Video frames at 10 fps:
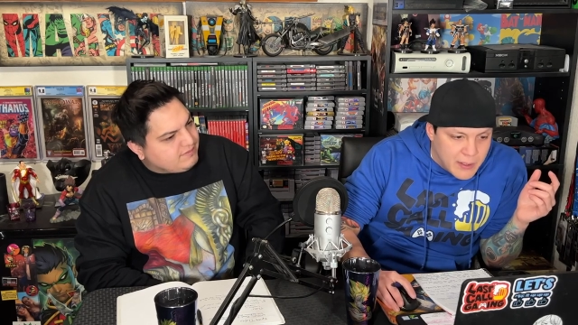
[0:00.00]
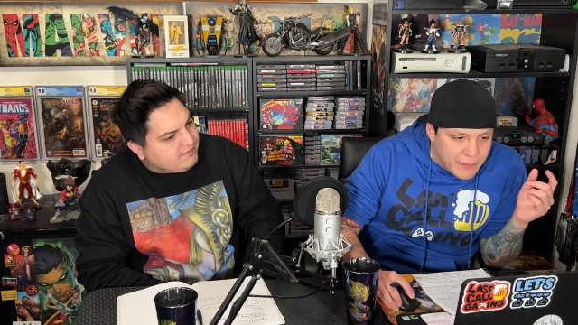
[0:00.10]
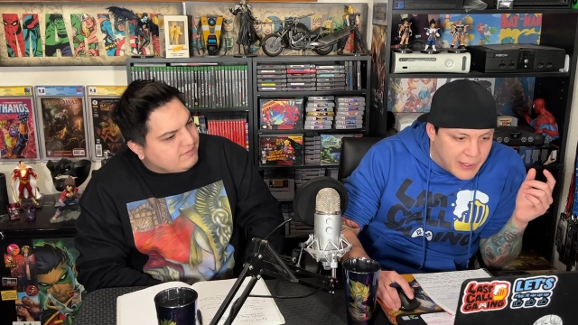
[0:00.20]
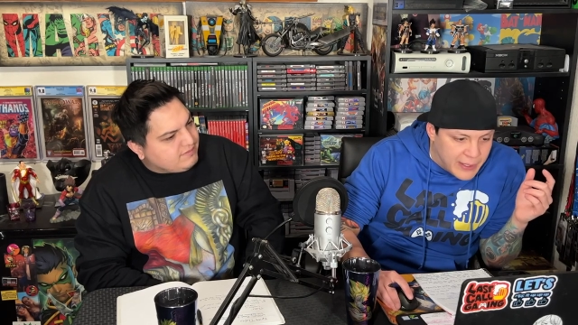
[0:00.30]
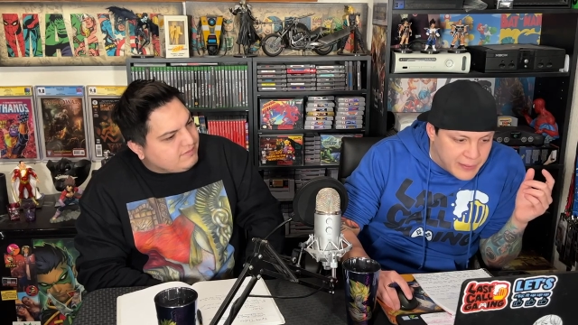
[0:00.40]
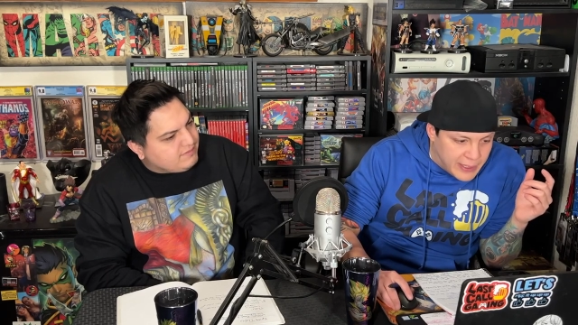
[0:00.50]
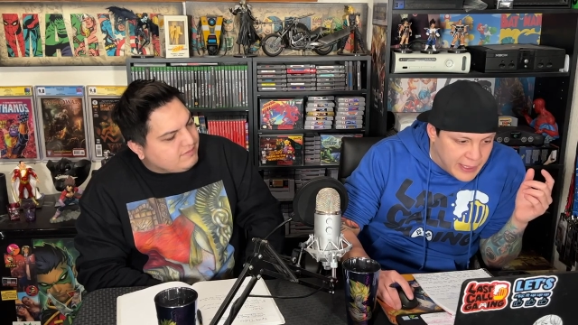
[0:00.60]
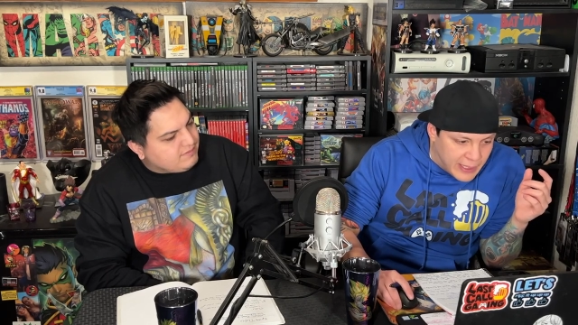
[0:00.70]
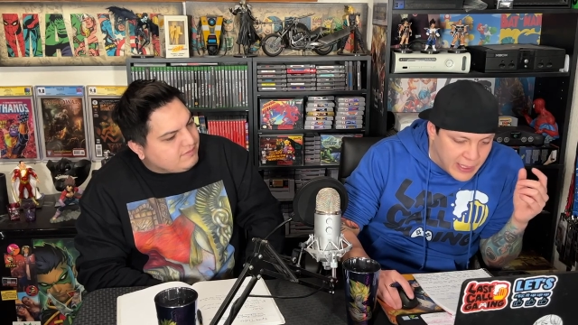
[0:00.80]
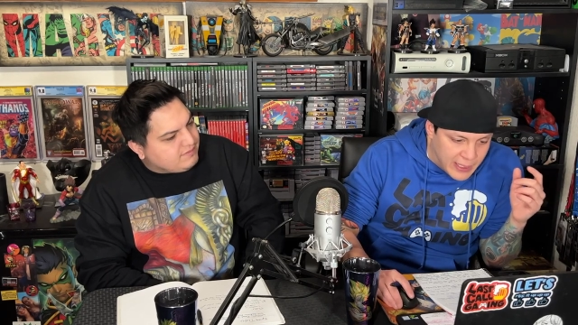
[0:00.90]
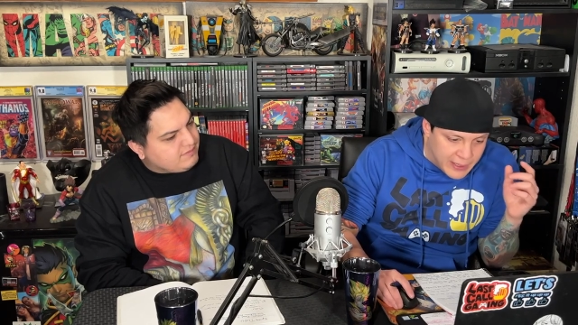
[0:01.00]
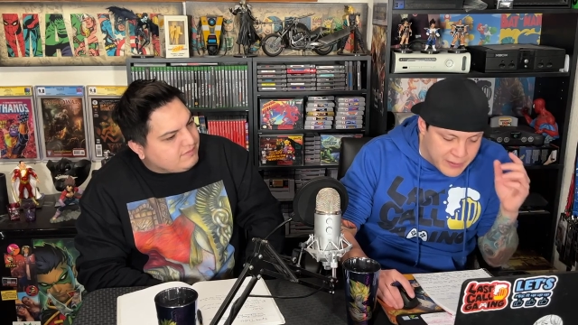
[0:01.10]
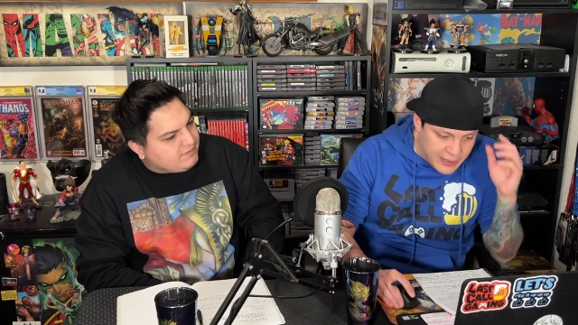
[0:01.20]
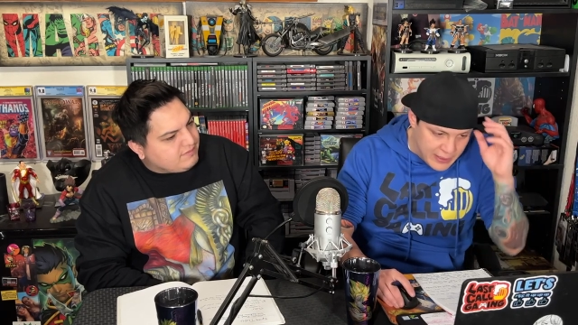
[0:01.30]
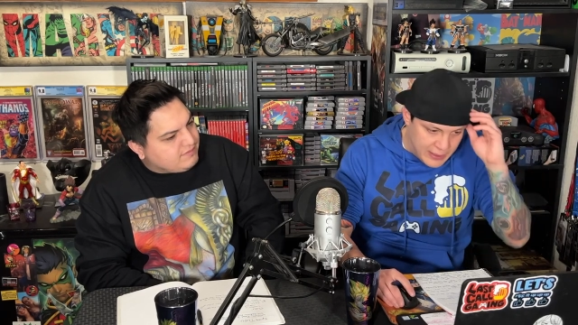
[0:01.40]
Speaker 1: that the uh,
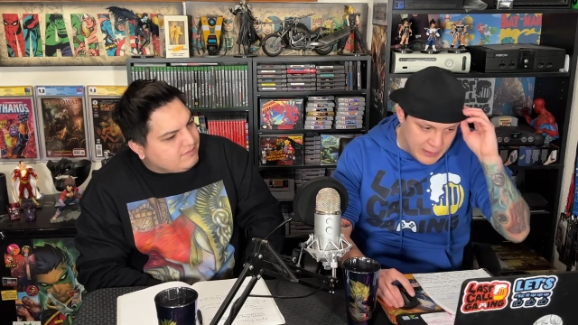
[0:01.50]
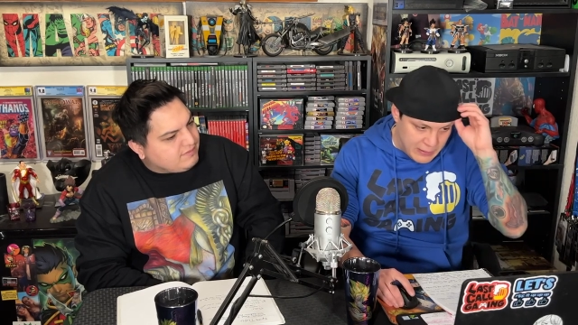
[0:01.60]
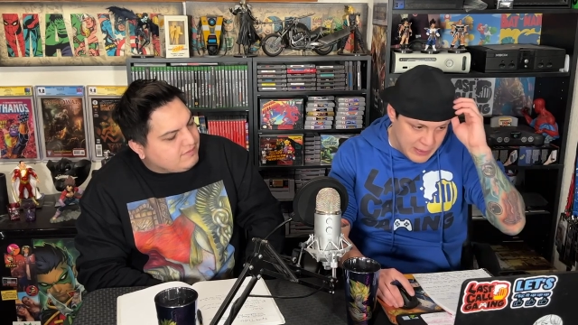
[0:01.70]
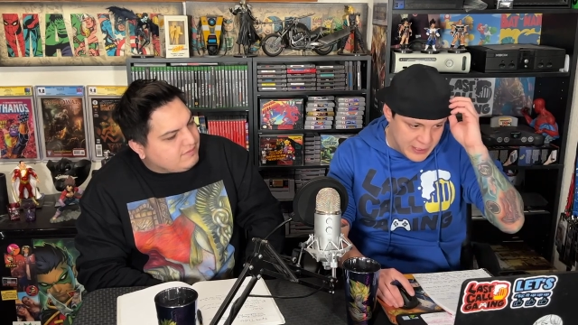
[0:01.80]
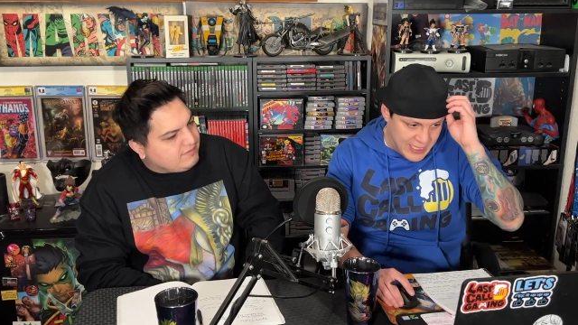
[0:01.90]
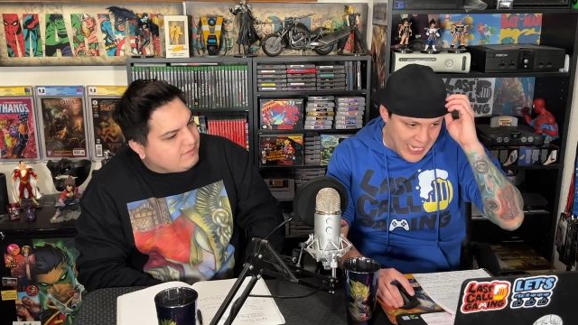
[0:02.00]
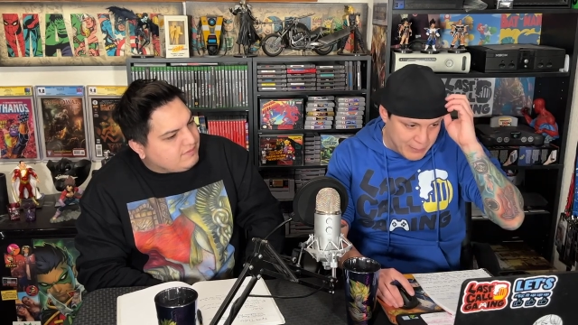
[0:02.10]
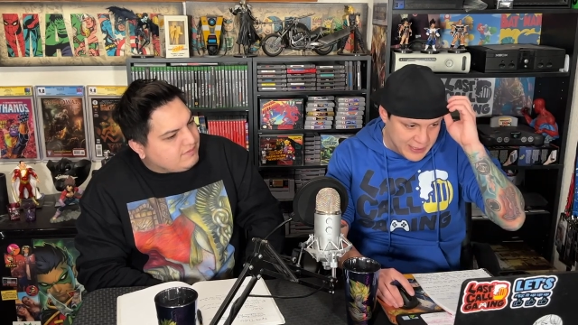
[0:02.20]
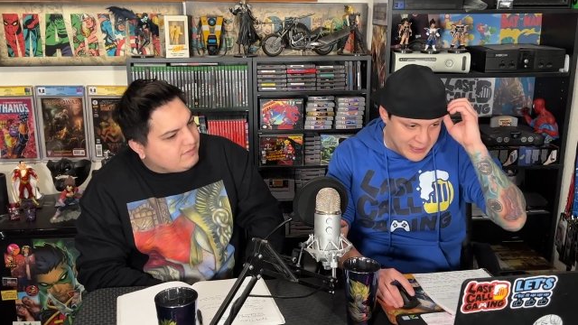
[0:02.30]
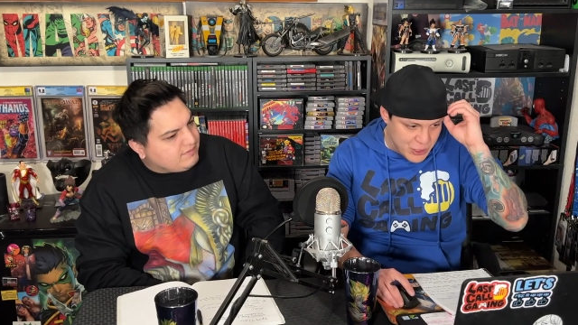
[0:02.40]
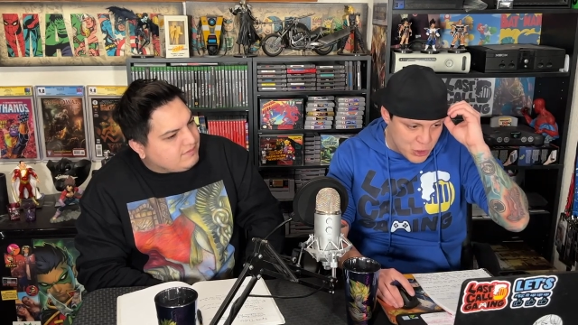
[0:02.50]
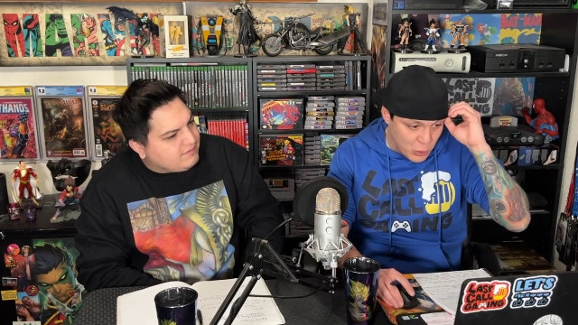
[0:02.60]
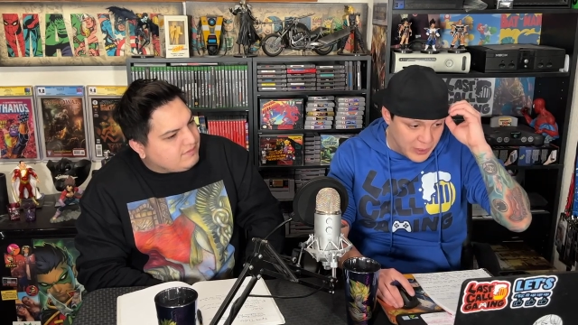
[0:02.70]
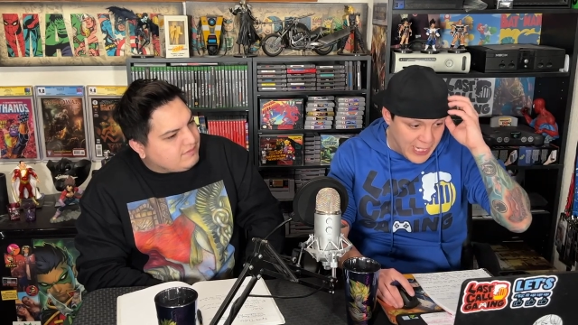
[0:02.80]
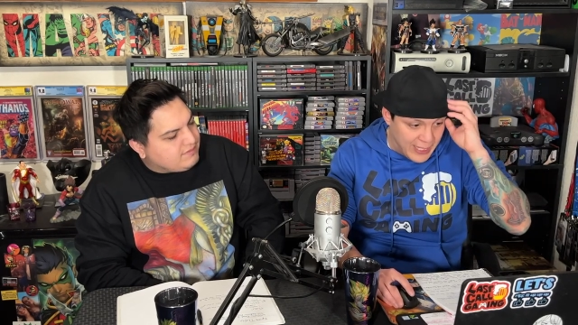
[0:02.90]
the synopsis is
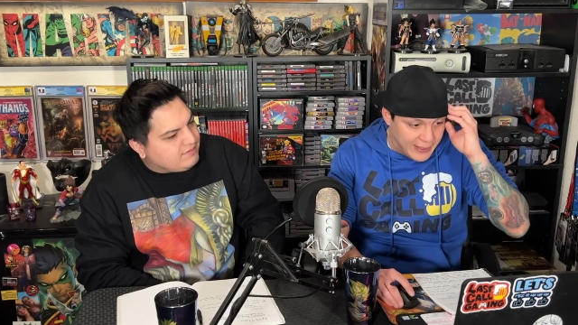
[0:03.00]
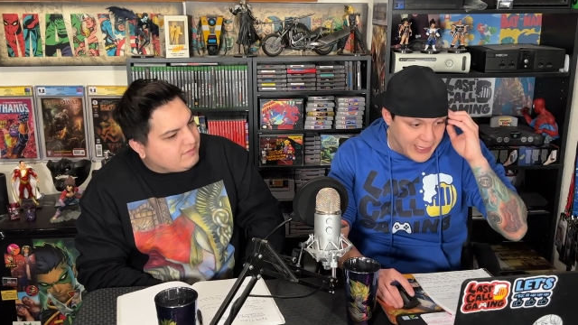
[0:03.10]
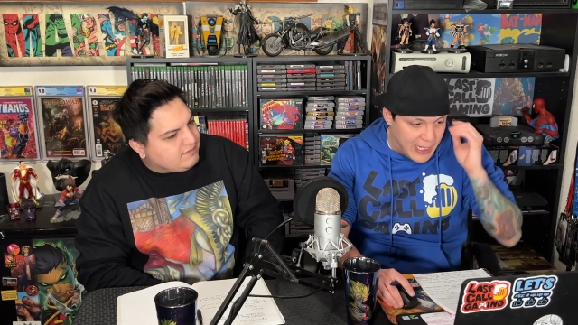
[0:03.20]
Joel and Ellie,